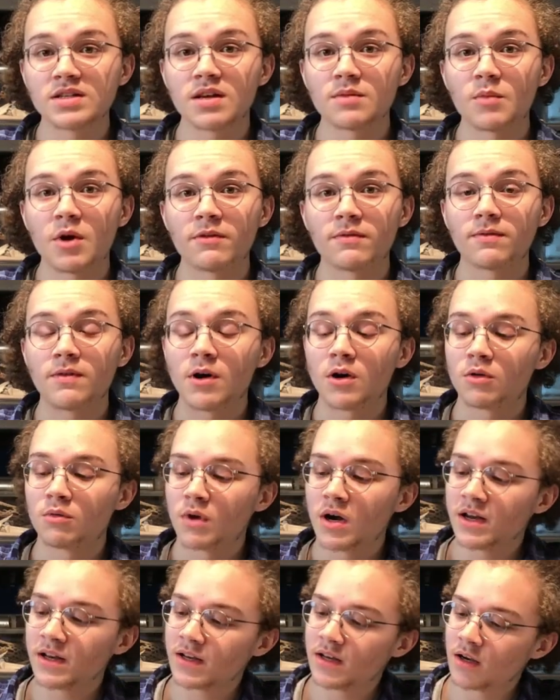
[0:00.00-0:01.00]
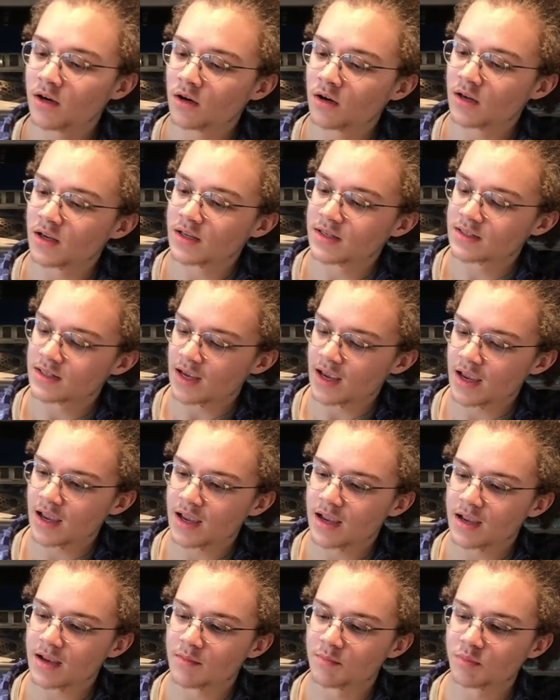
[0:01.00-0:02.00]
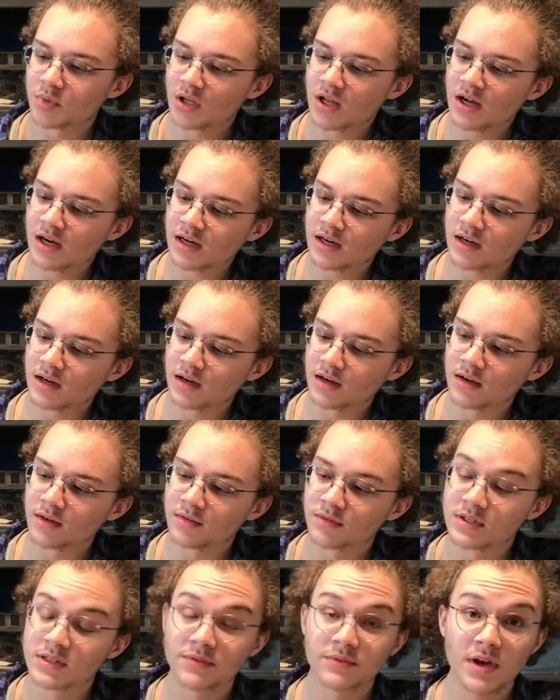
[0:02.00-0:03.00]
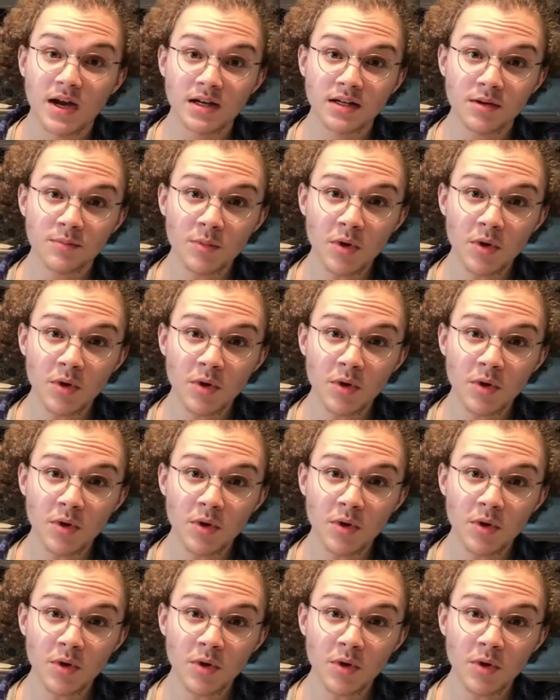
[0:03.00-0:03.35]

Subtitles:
on my far right here is a block of sphagnum